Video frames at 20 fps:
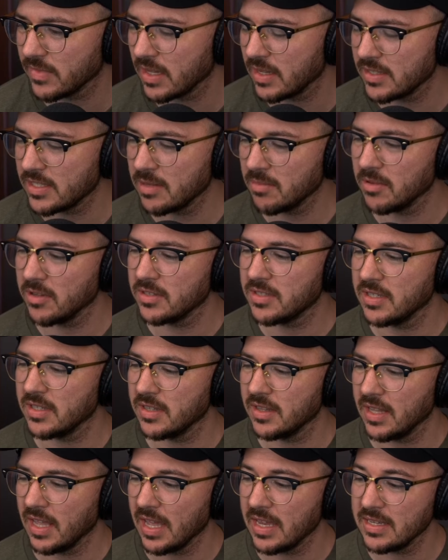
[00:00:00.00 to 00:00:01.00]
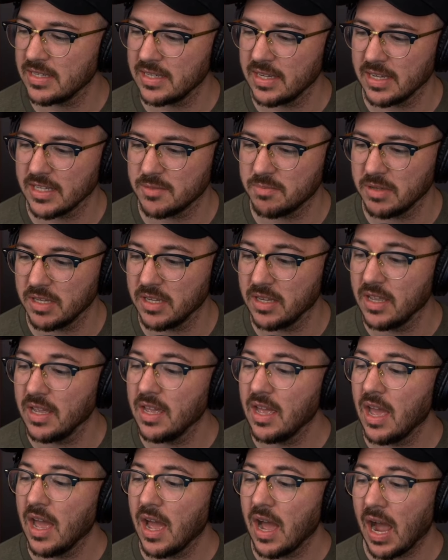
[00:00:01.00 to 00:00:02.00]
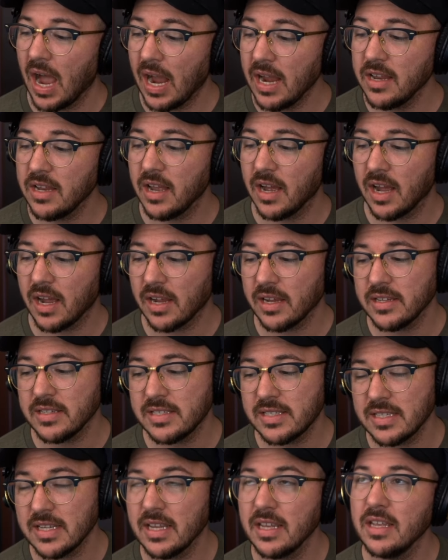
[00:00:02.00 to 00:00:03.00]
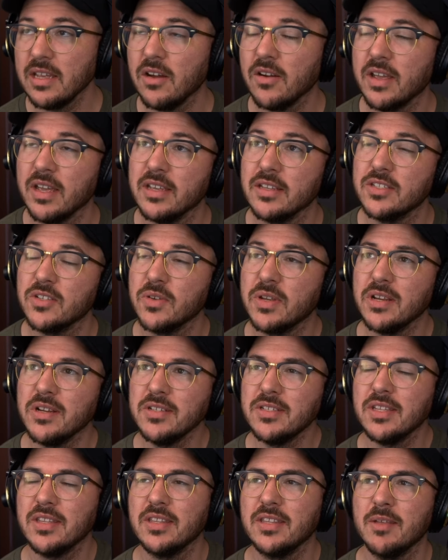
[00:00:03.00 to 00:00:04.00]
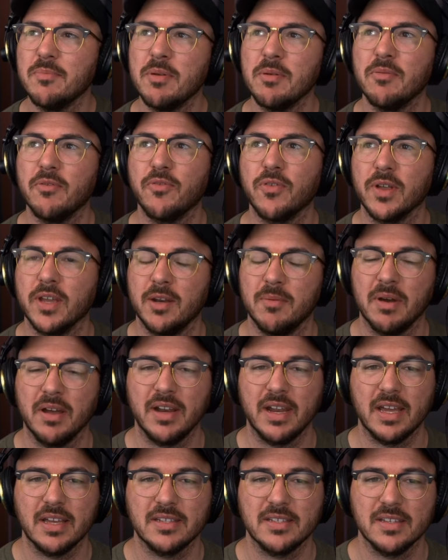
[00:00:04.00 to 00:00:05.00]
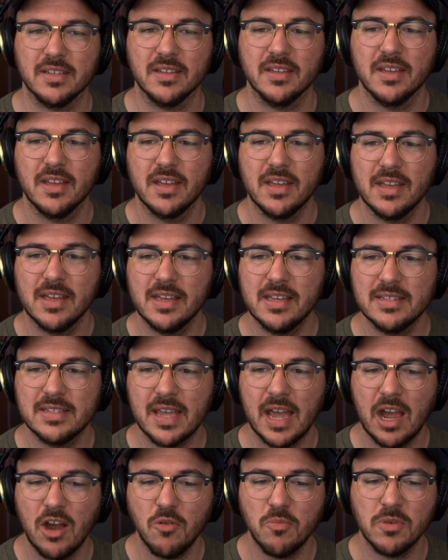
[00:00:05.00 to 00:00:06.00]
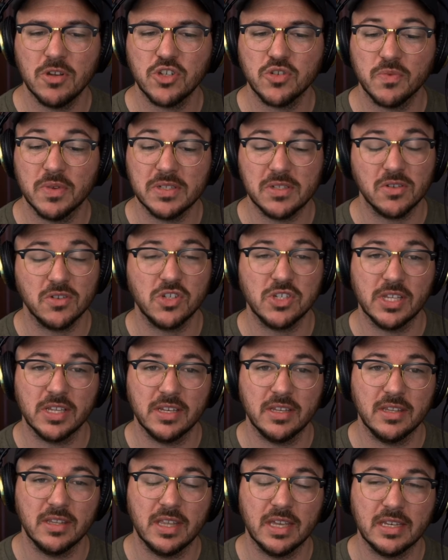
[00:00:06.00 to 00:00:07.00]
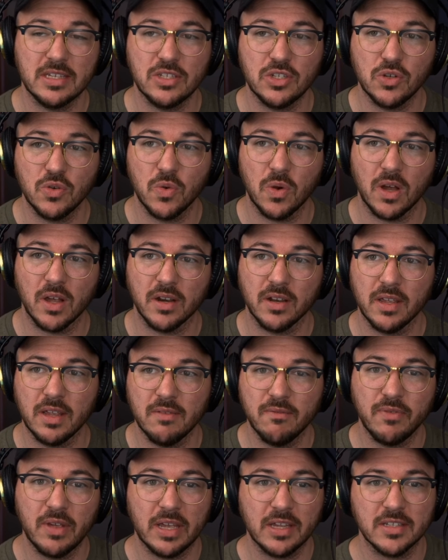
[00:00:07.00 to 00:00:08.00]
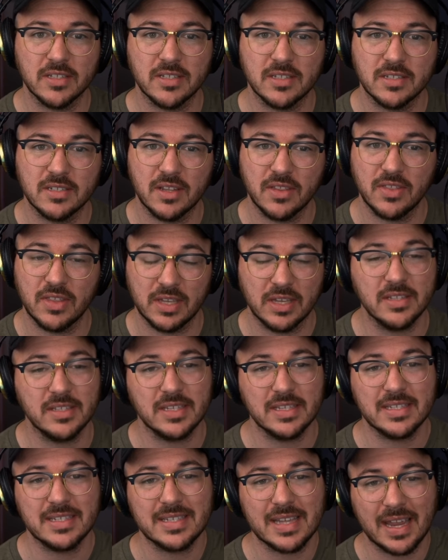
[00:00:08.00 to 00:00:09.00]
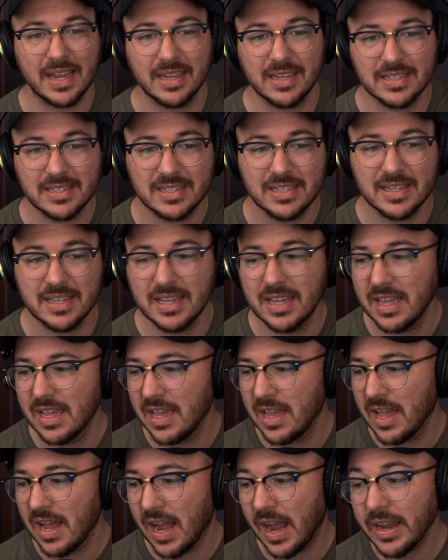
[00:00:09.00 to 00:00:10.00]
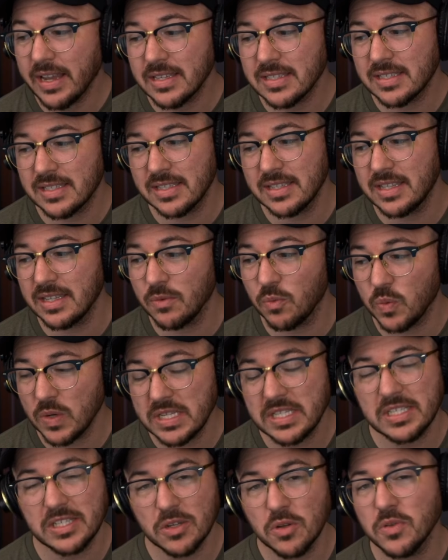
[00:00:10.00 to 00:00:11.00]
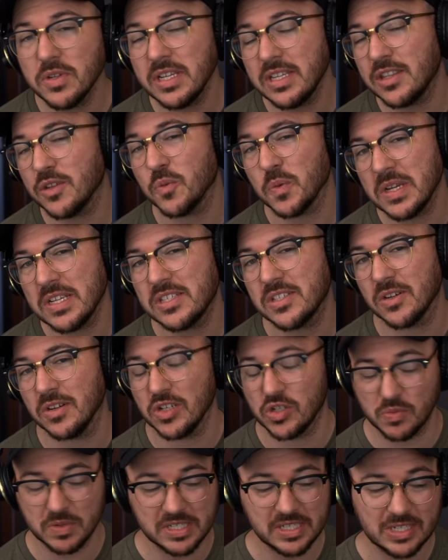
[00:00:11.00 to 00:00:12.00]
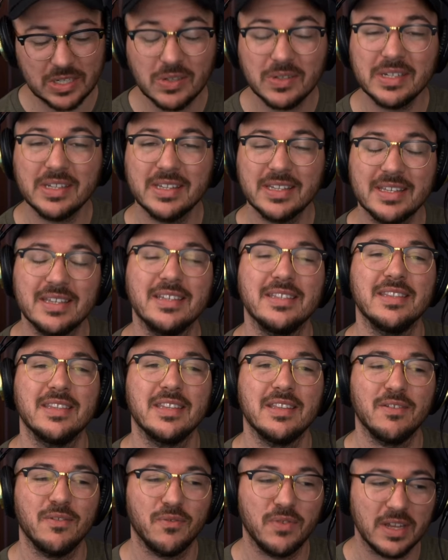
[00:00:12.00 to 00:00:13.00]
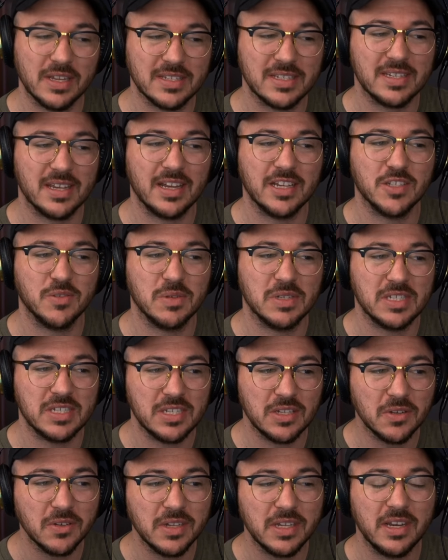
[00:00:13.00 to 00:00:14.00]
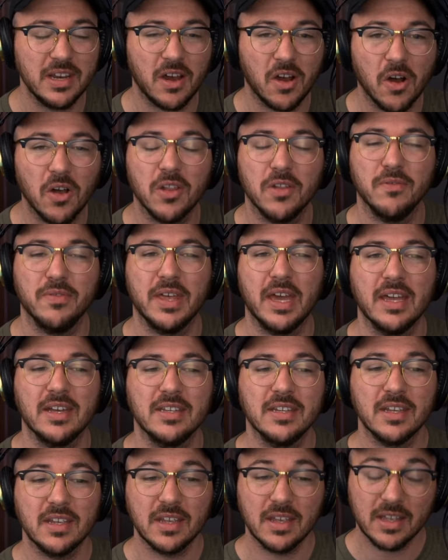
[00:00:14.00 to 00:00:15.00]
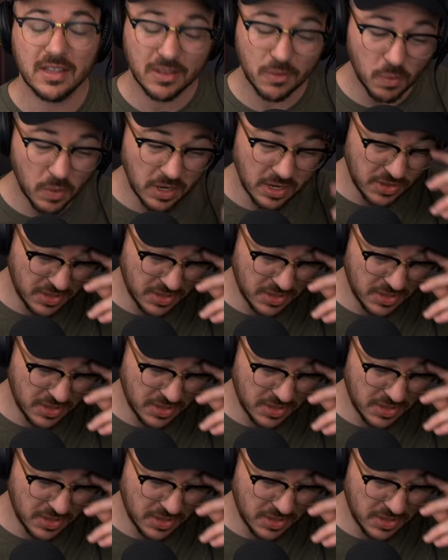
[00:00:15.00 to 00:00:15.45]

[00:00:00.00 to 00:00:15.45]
similar to the NTSB? I see. Okay, so here's the thing that people forget about NASA is how much research they do on advanced things in science. We still need the research. We still need the advanced science. We still need all of that. The one